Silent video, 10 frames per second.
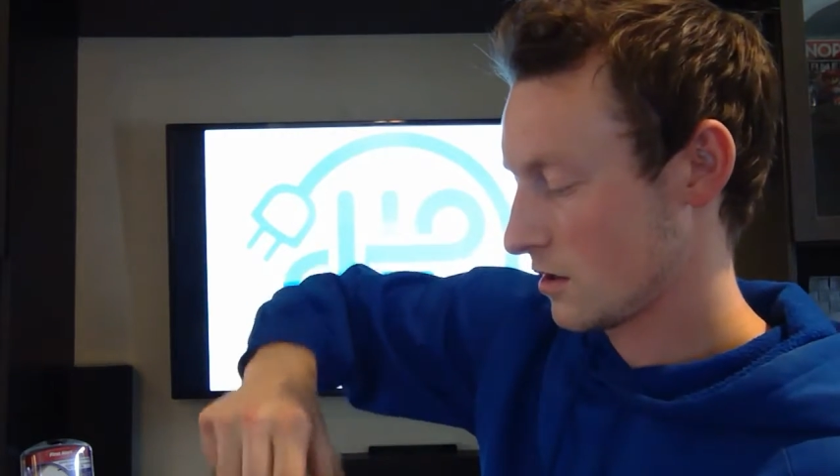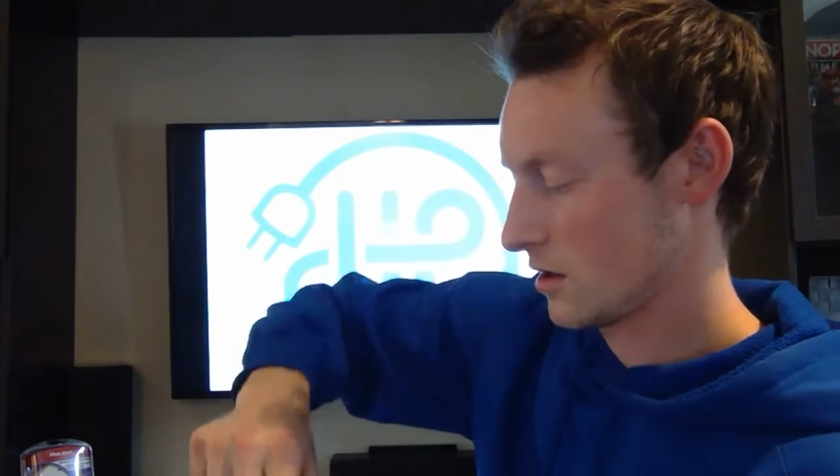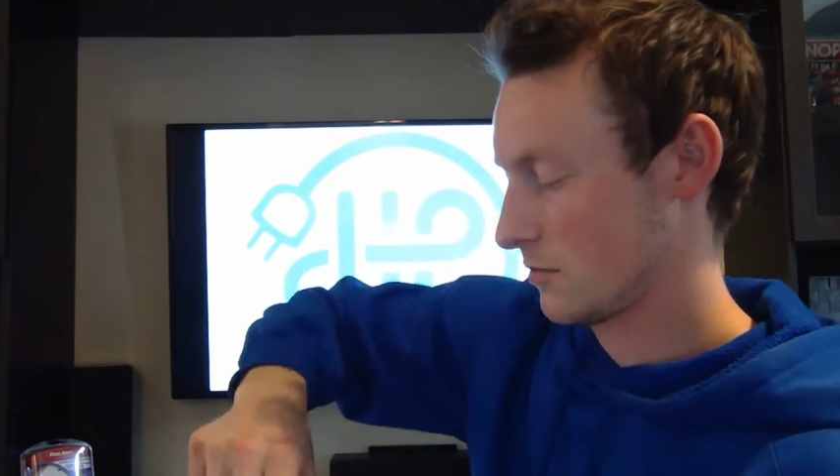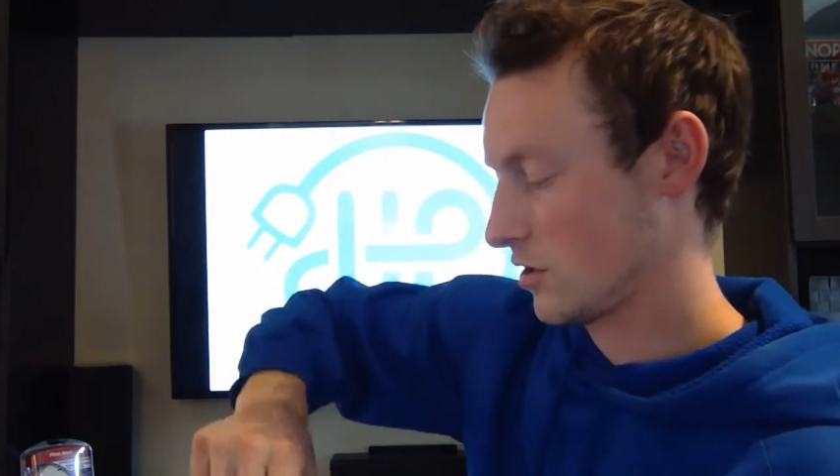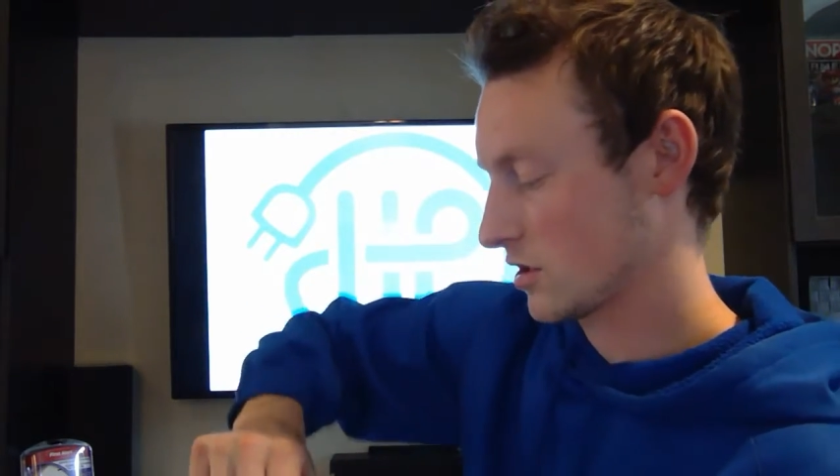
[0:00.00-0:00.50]

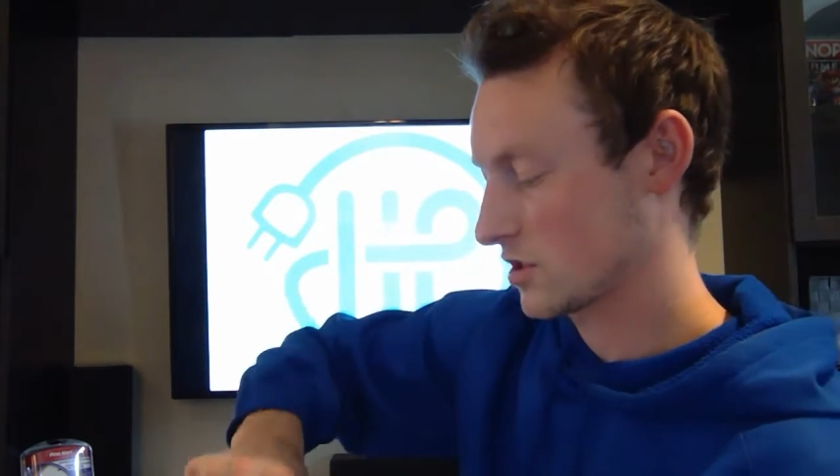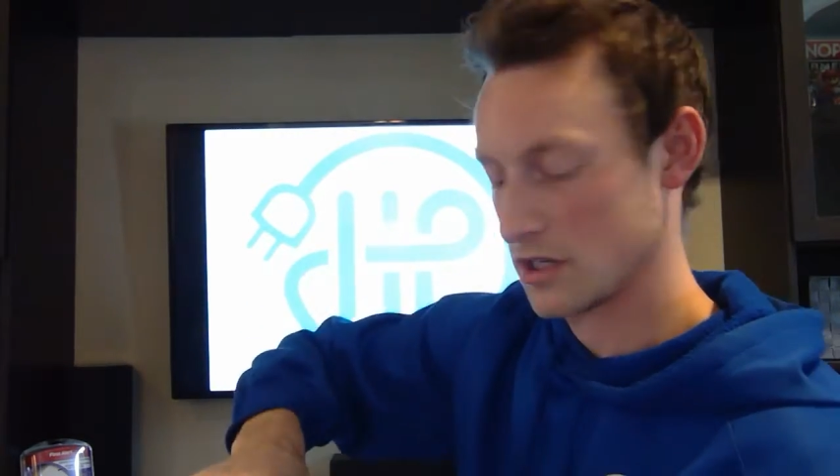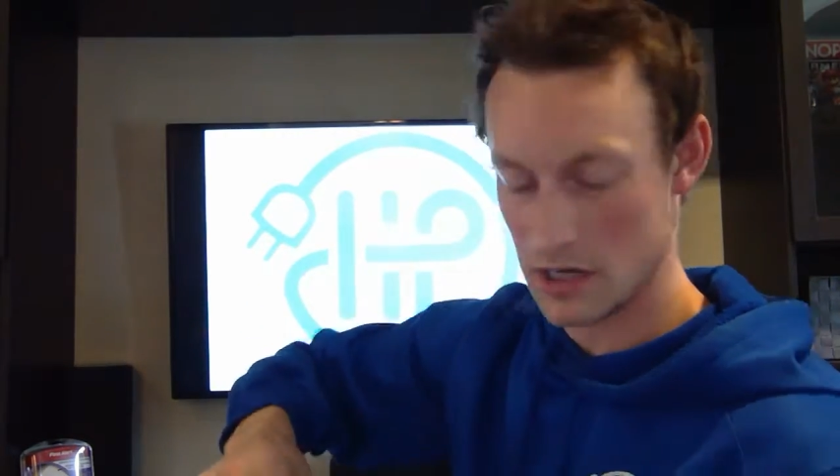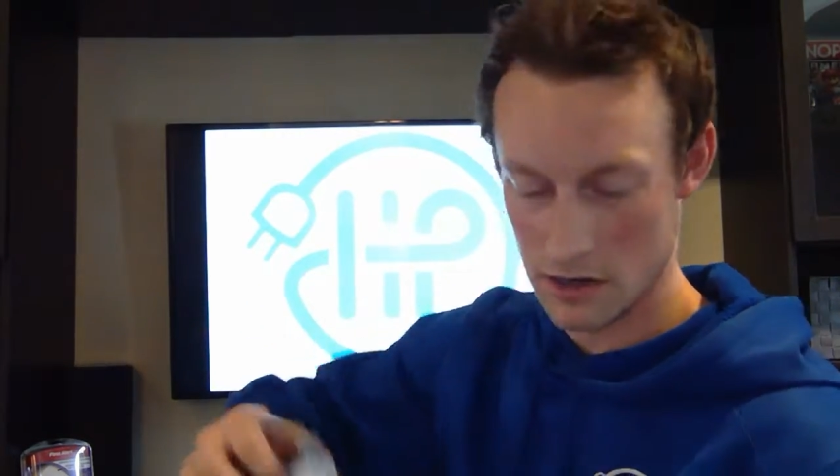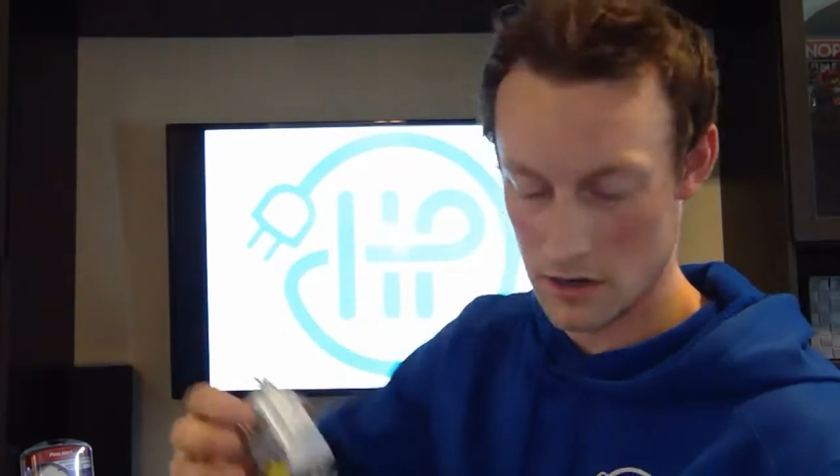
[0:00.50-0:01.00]
Unbox it
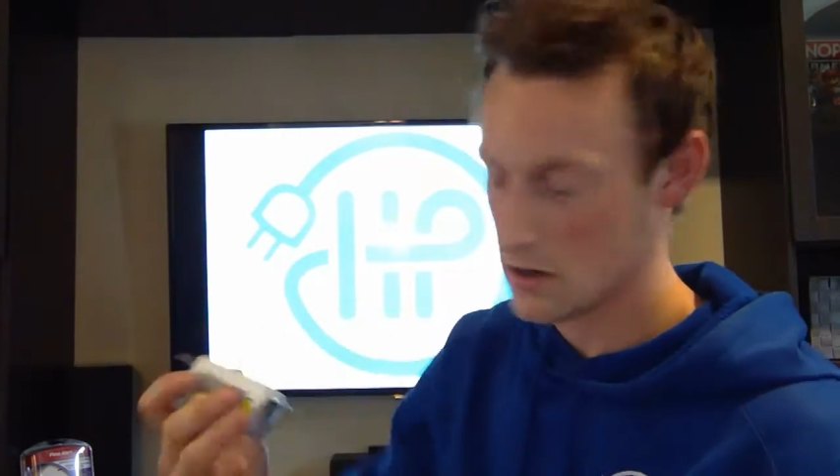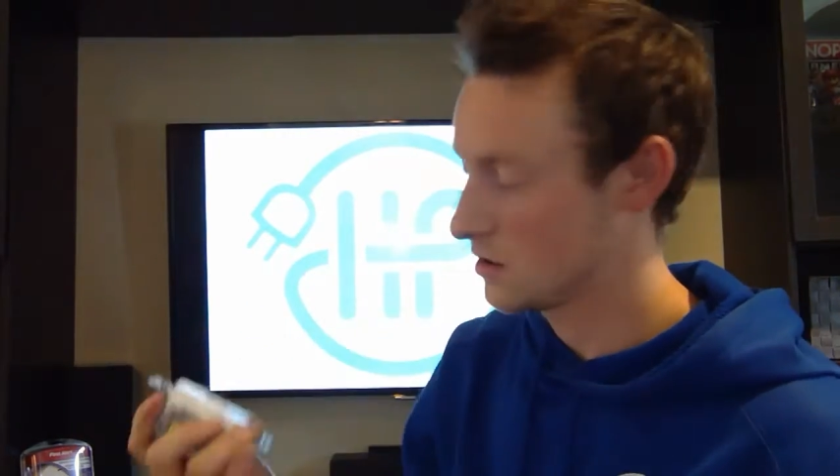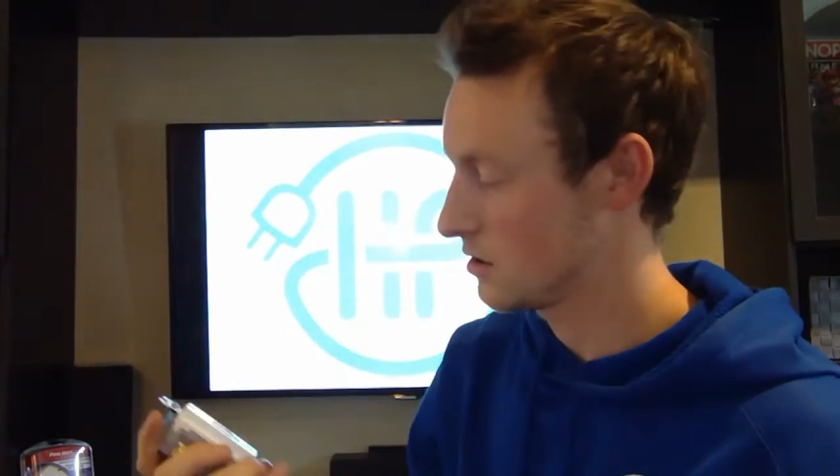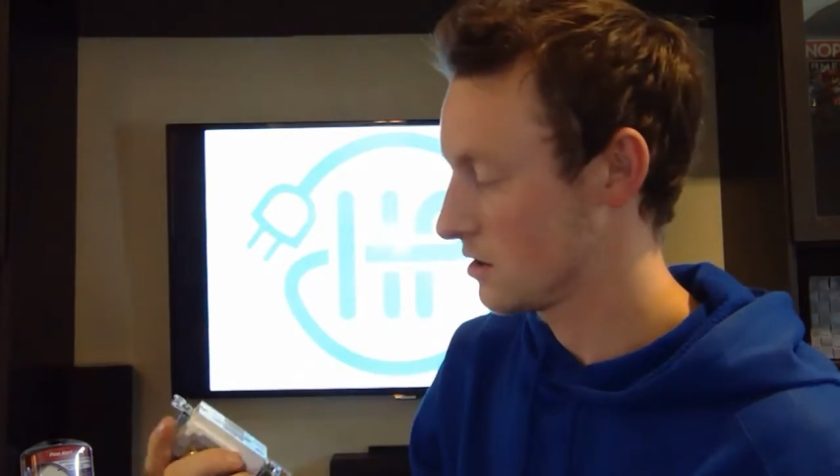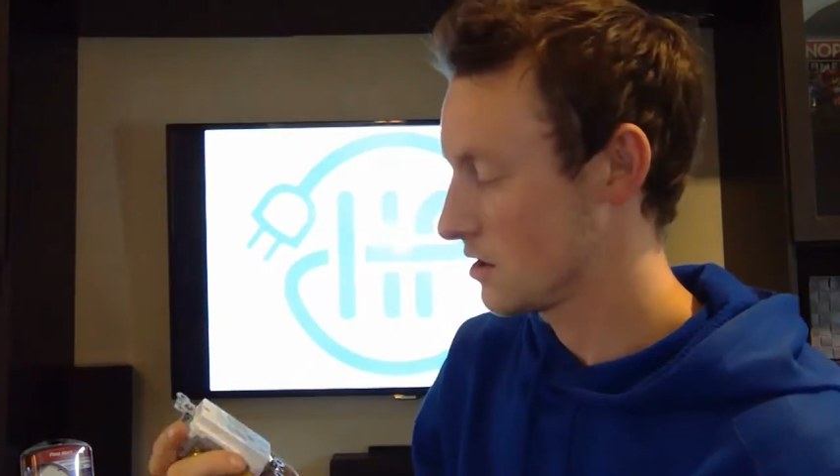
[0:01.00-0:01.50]
here.
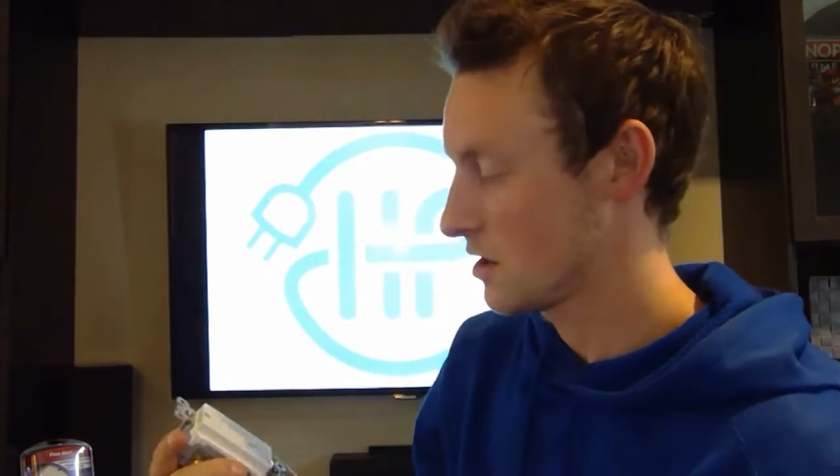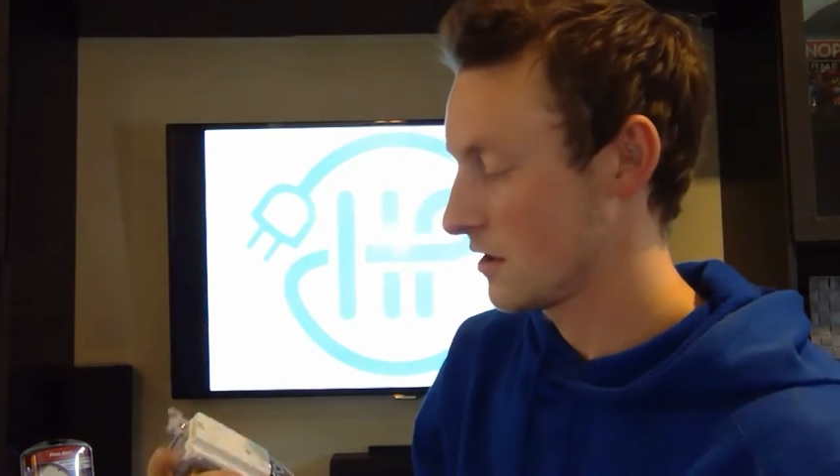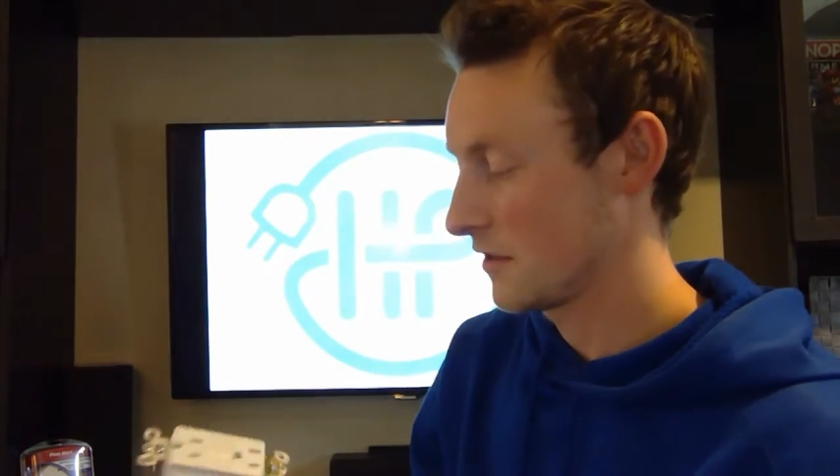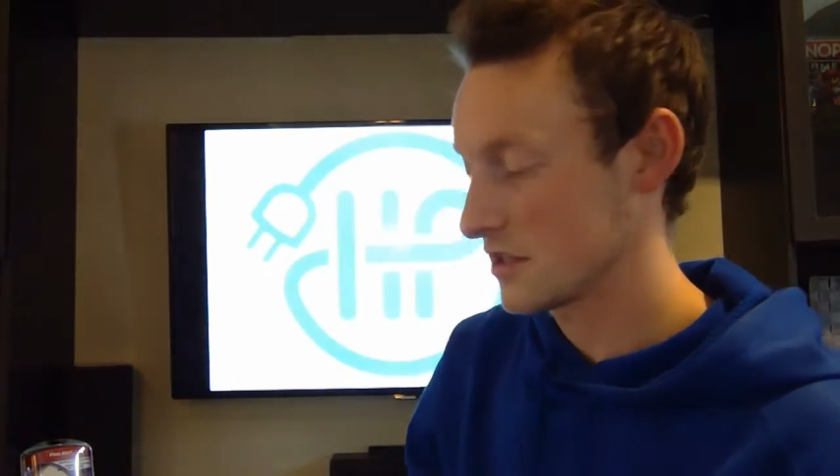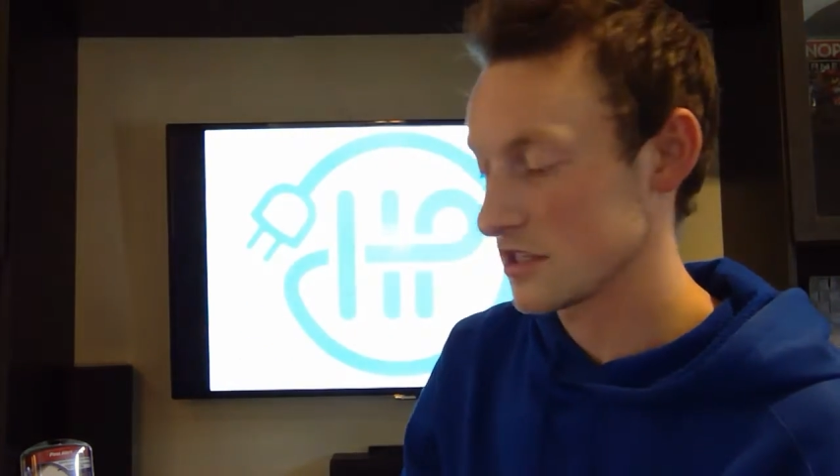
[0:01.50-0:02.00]

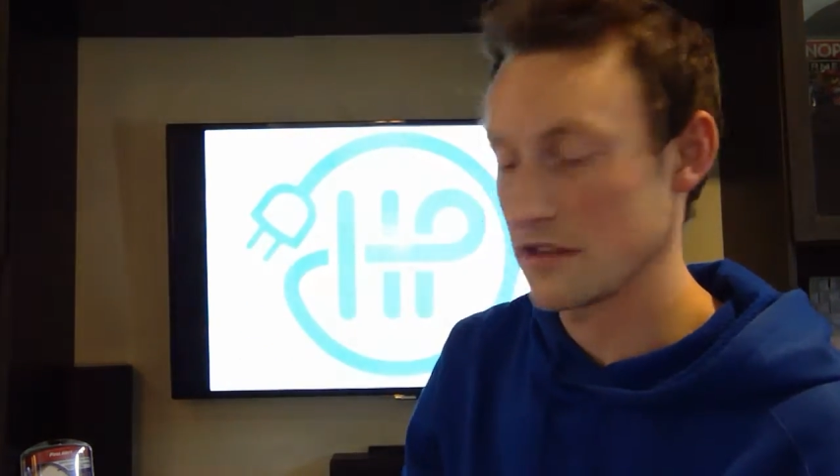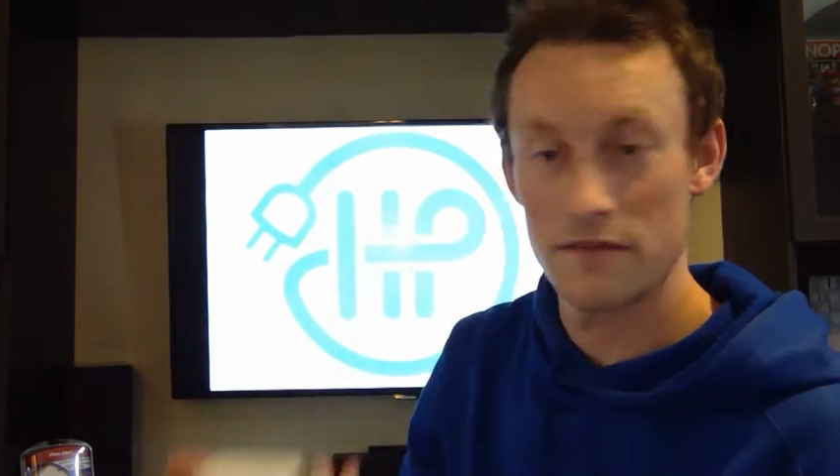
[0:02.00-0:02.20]
This is a